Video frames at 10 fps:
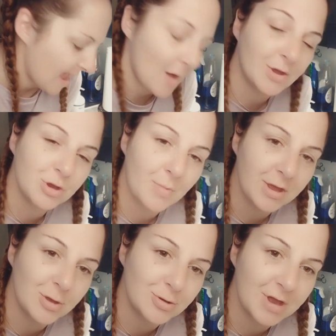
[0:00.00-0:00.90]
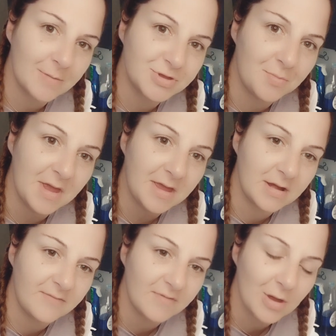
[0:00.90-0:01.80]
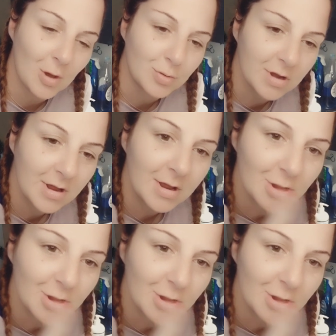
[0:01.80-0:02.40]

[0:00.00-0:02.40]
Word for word: how I do my Q-tip to make it an even coat.